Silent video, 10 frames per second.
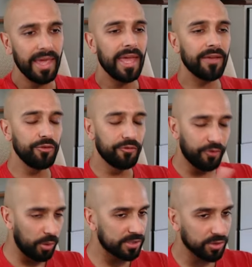If you
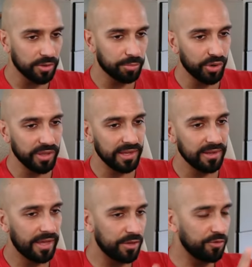focus on the breathing
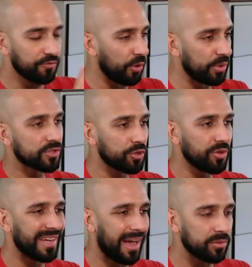and you focus on your
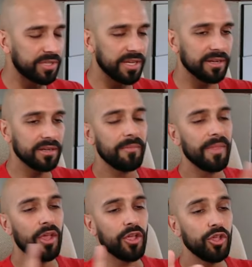counting,
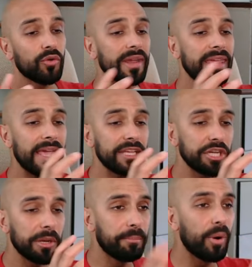you're
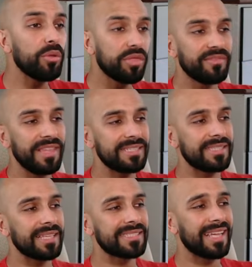engaging both of these
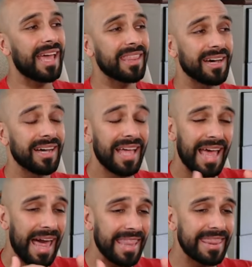things together,
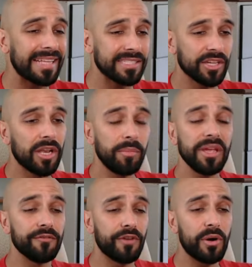and that's going to be a
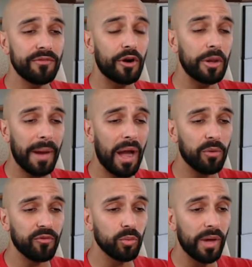very, very
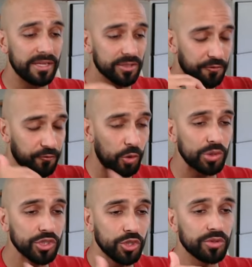powerful way to
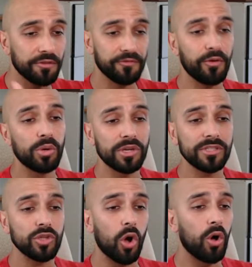force you to
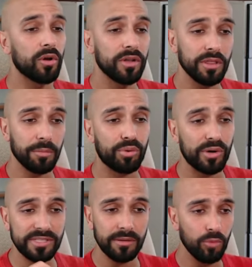focus on the
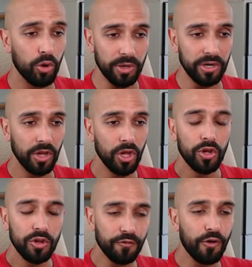present moment.
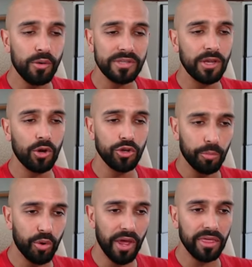You're focusing on your
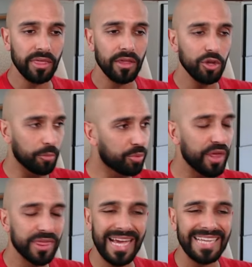breath
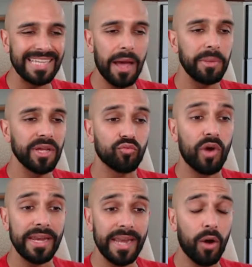that is happening
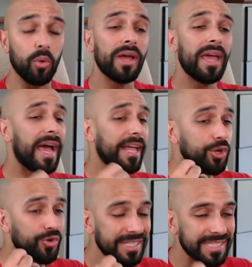right now, and
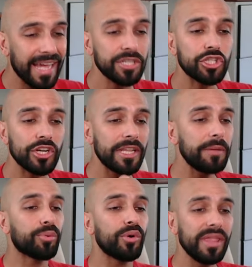you're intentionally
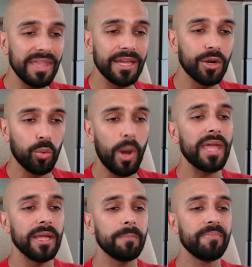breathing in a
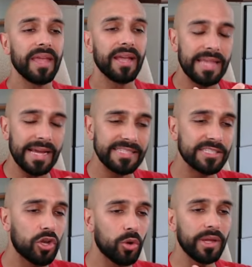way that is
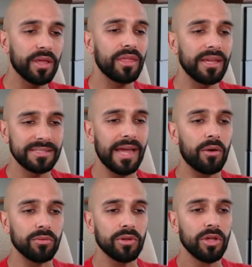slowing things
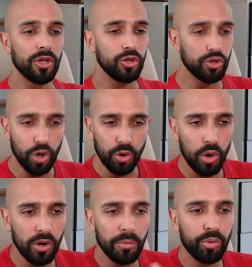down. You're no
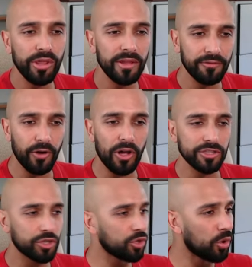longer breathing fast.
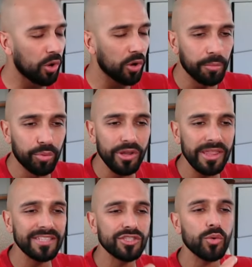You're no longer
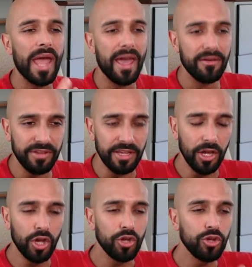breathing so heavy.
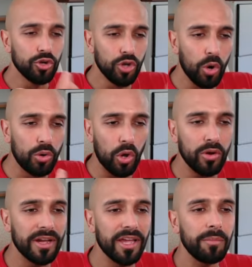You're no longer
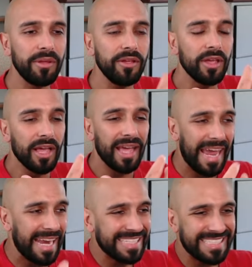going to be
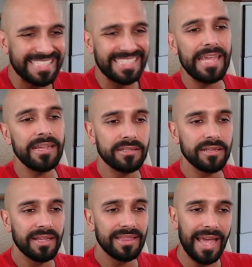in a state
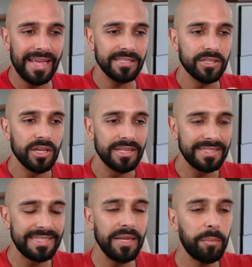that is
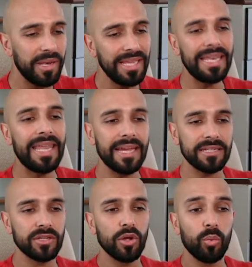deeply
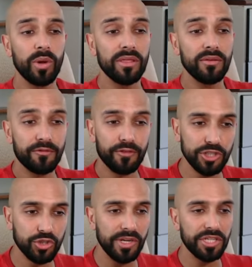linked with
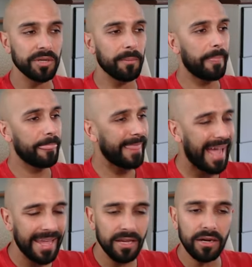frustration,
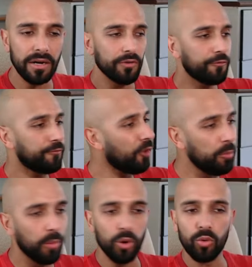anger,
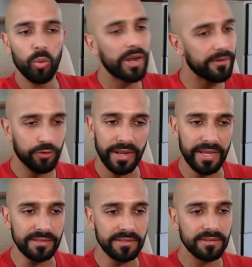FOMO, whatever it is.